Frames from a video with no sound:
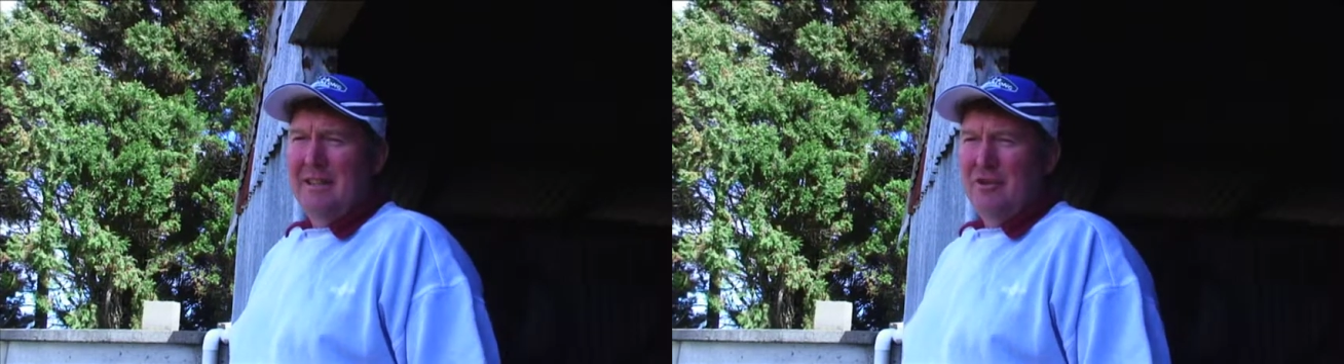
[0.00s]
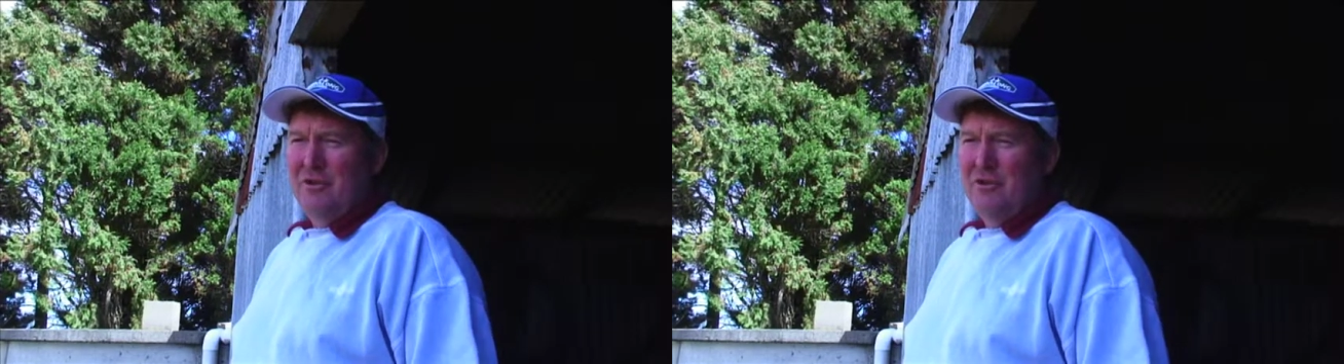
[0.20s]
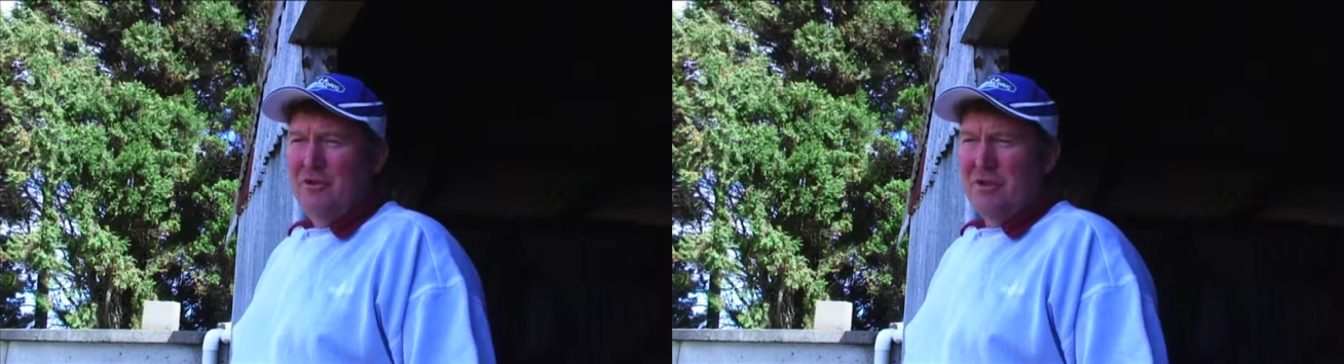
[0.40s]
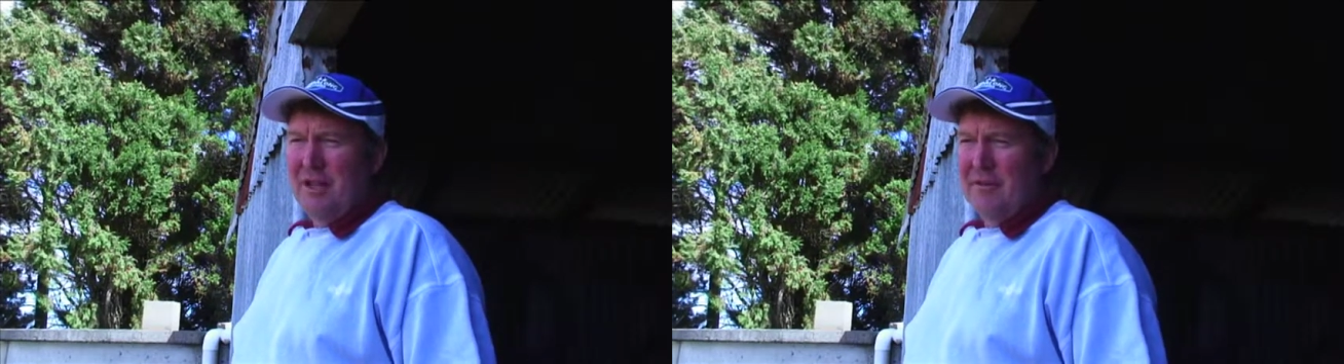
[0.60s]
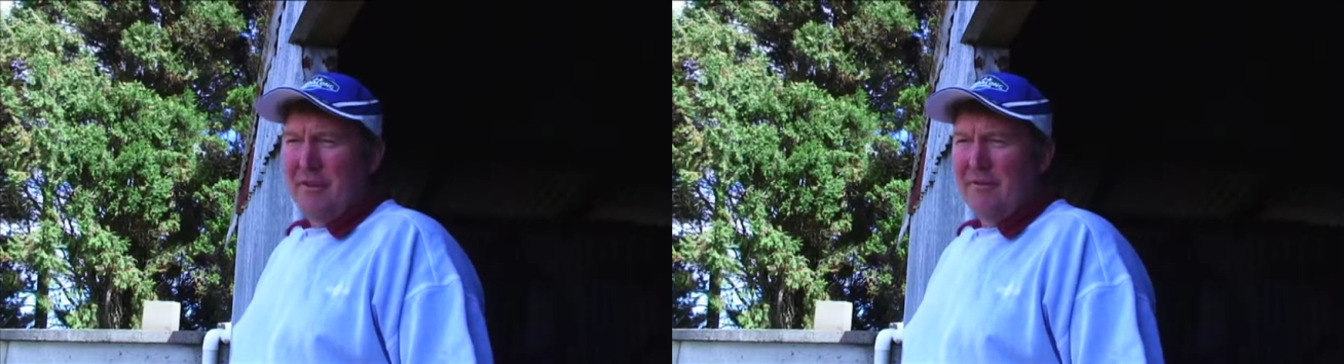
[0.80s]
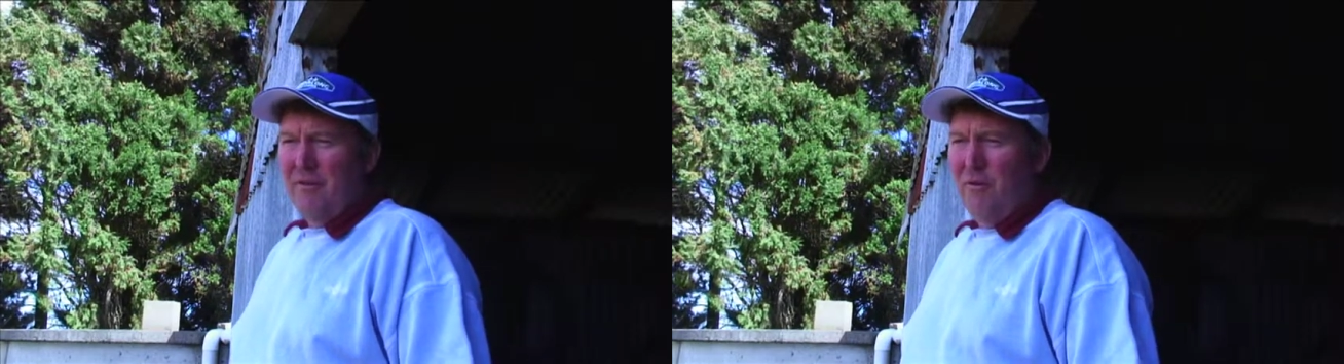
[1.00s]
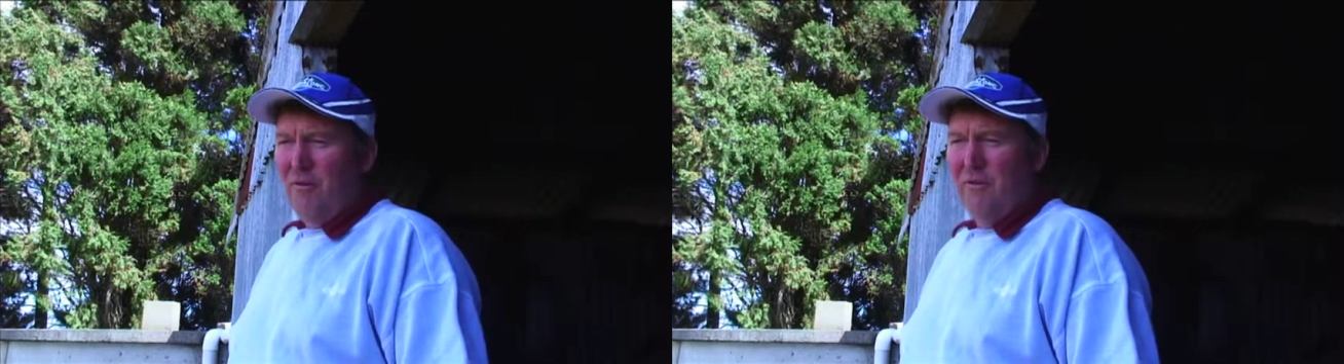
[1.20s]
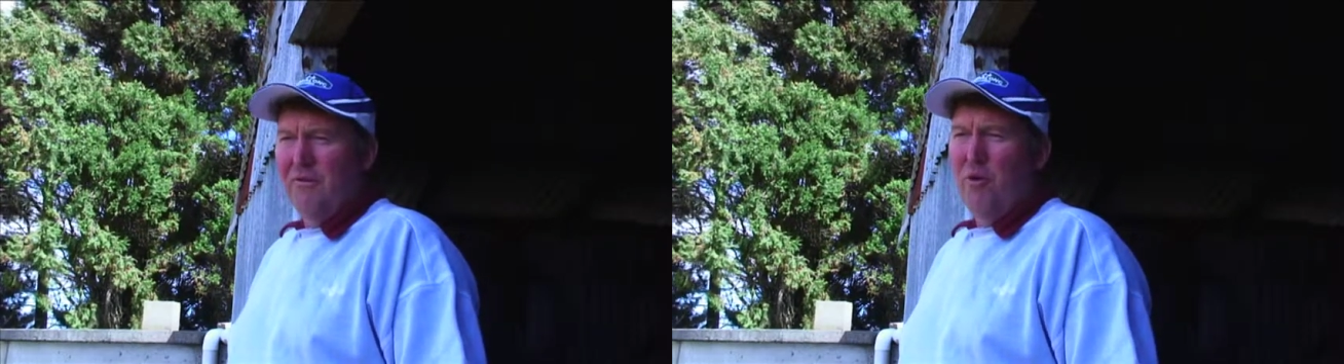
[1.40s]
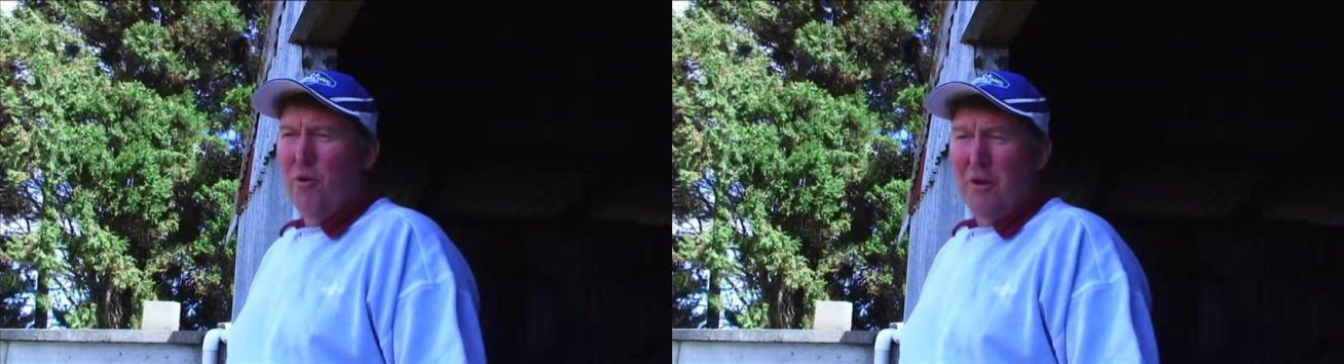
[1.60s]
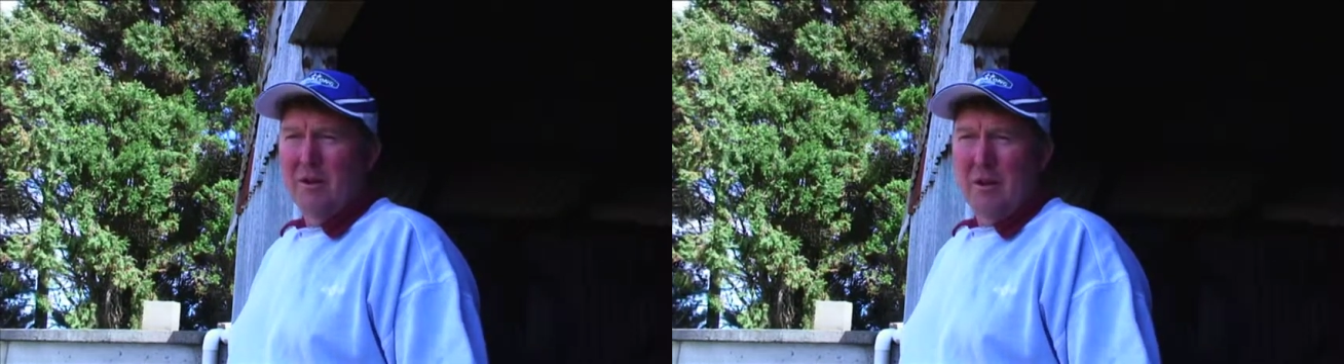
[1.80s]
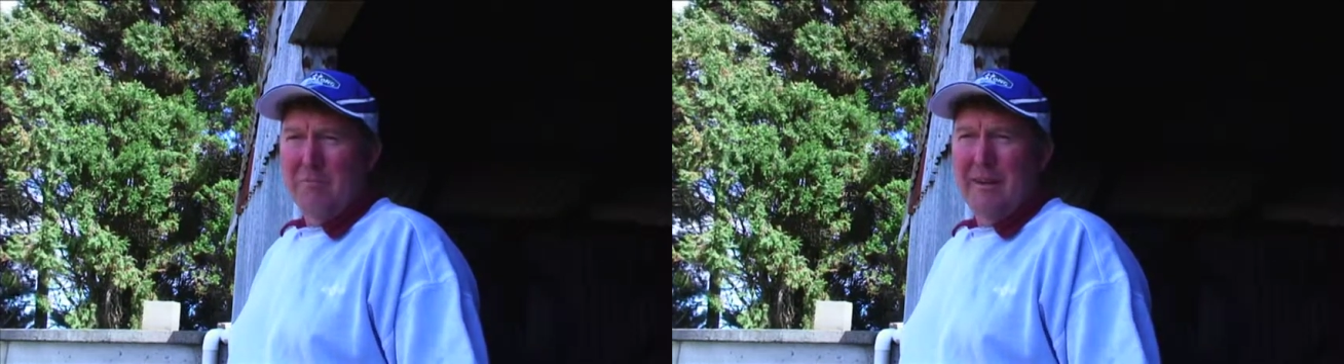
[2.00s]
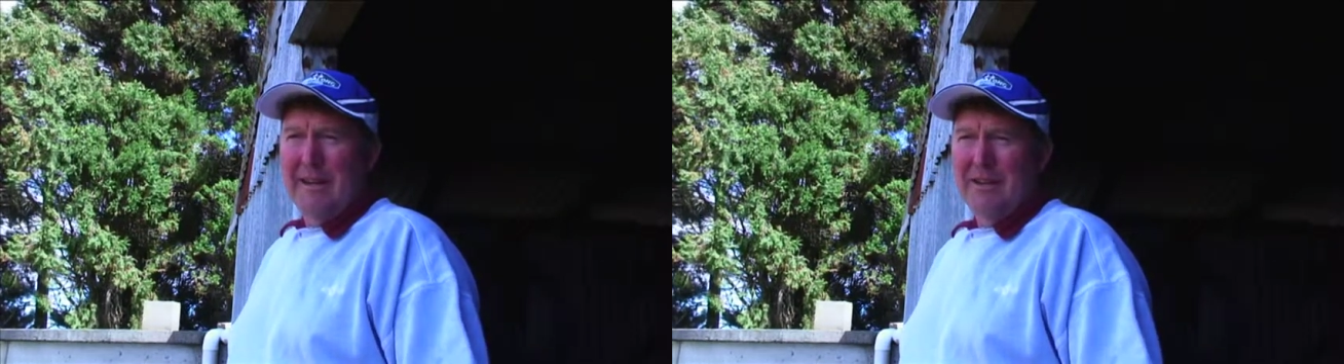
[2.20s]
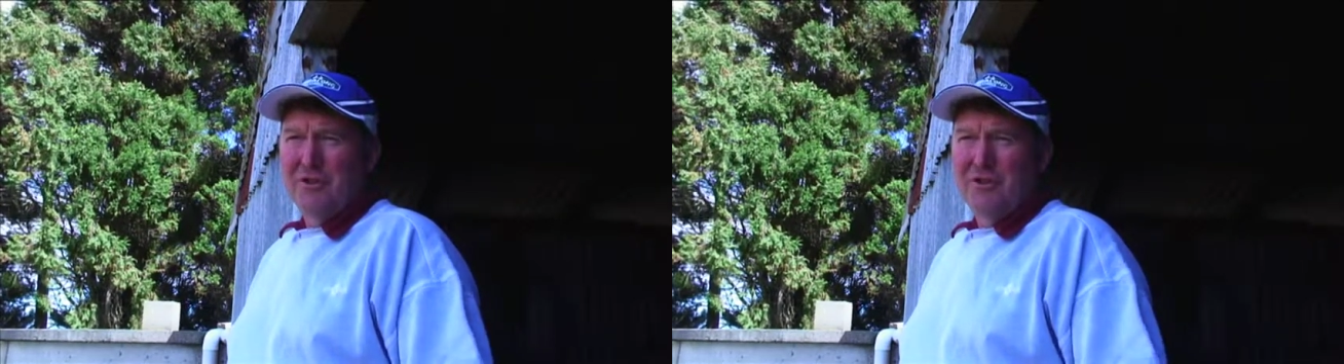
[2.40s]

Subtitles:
and do something for it, like planting